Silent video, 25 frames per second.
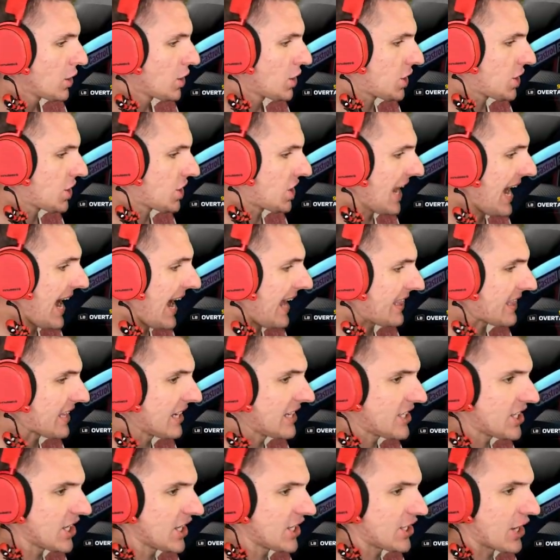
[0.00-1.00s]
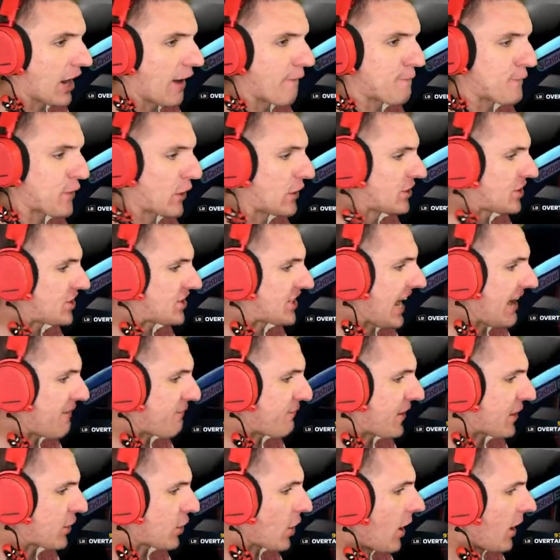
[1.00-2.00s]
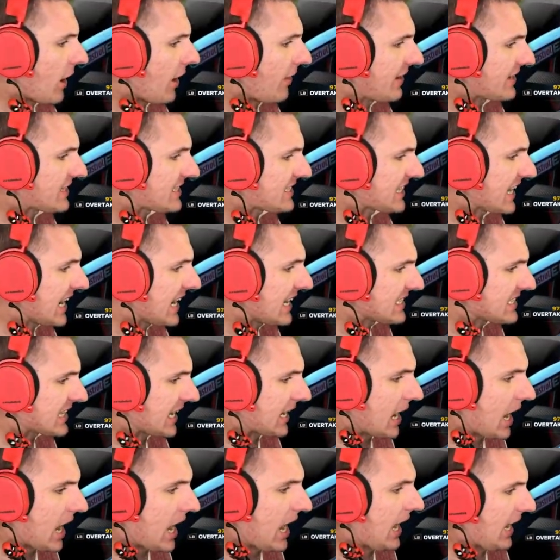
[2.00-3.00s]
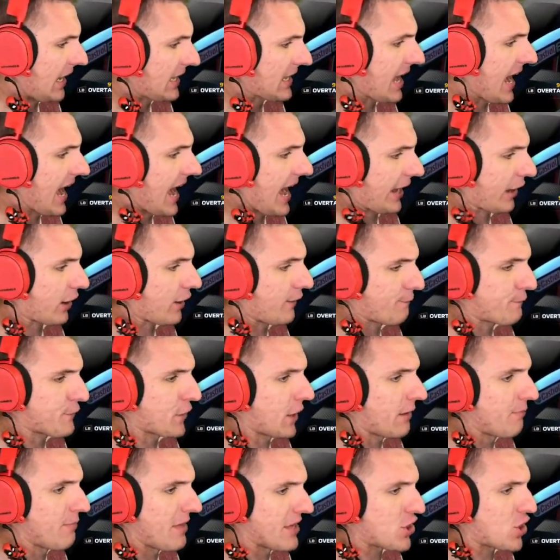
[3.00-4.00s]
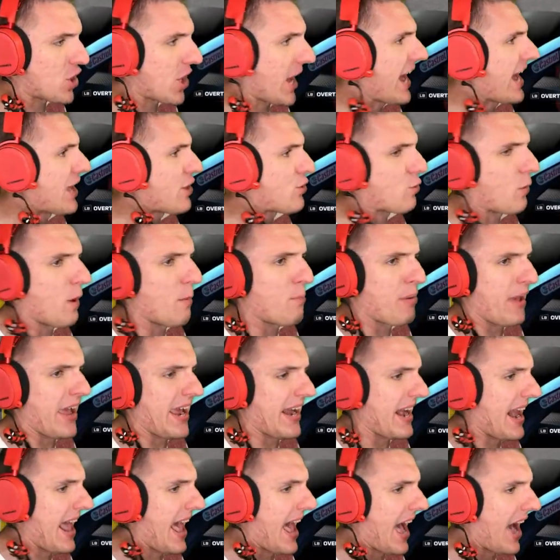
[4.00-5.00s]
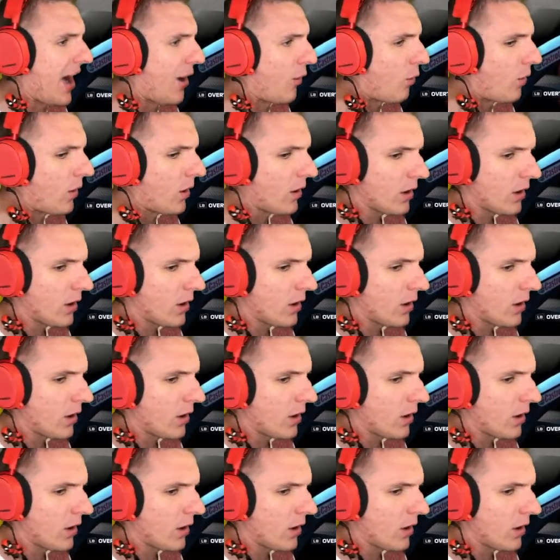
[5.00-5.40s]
Shit! This is our first safety car of the season. Uh, yeah. Confirm the change. We'll pit now.